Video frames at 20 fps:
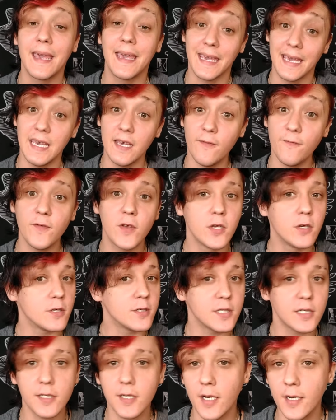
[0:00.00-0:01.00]
If you're
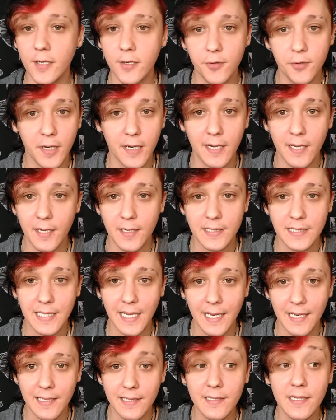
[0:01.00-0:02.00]
just going to create it
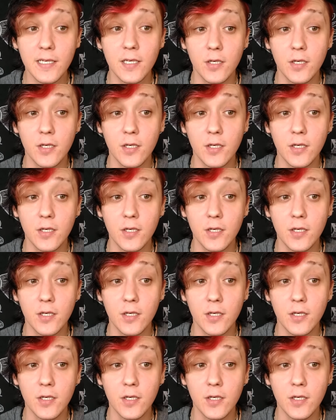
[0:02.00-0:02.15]
aesthetically,